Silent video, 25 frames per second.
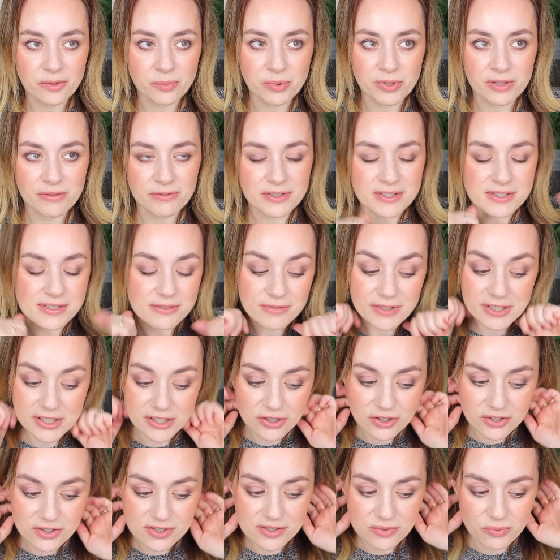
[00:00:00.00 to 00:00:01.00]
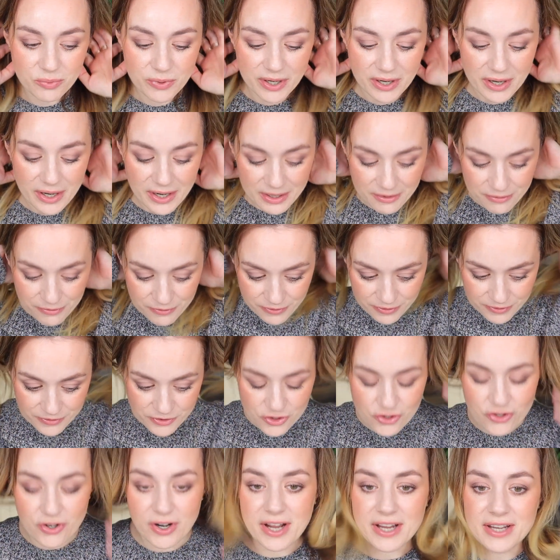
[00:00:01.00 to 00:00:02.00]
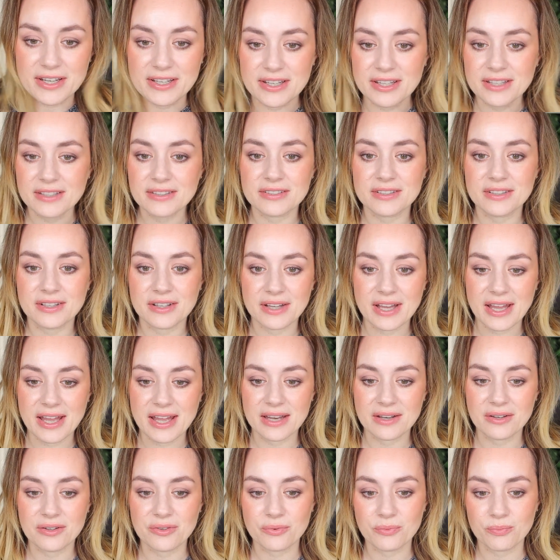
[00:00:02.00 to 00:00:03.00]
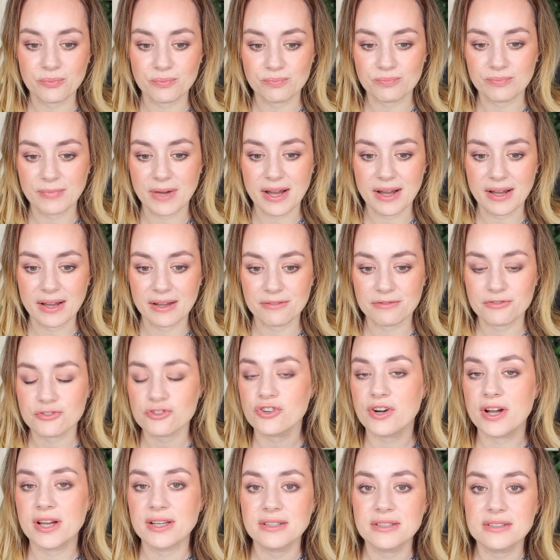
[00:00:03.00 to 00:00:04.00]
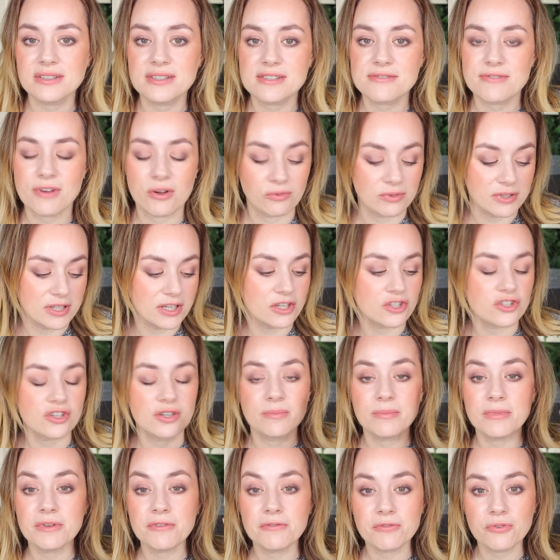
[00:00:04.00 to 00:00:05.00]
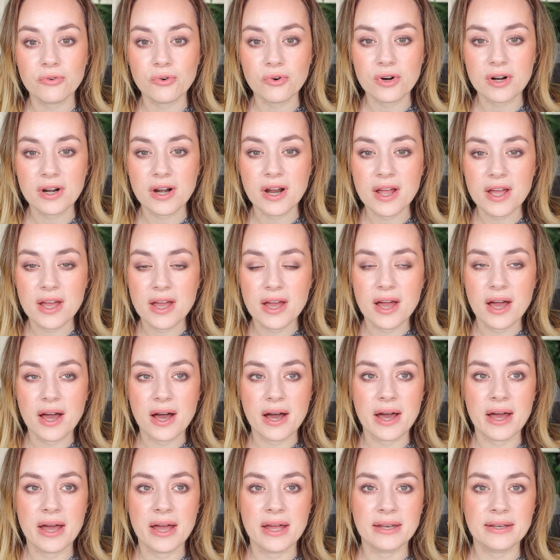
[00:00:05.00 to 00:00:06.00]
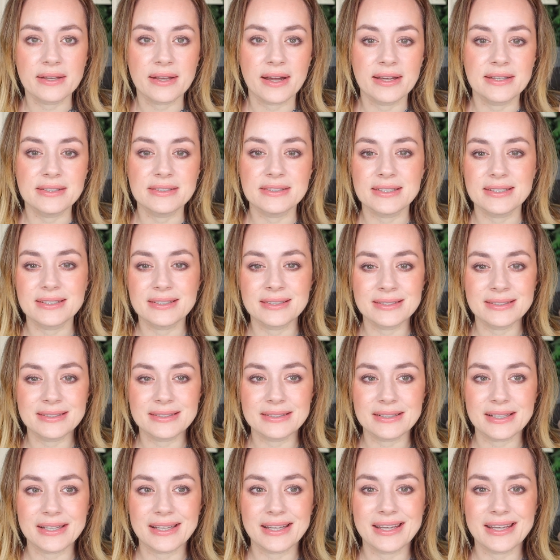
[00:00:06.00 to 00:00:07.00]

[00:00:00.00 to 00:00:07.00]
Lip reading: previous videos where I've tried it, and I've tried this foundation before and I didn't